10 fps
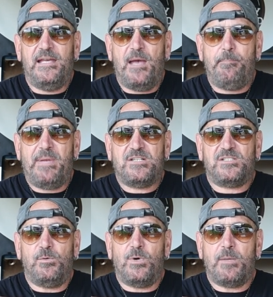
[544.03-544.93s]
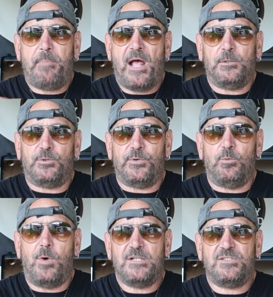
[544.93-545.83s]
and basically what a pellet
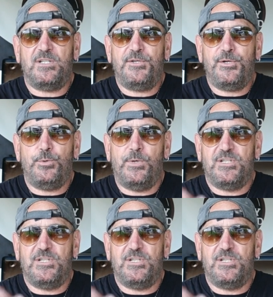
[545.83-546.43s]
grill wants to do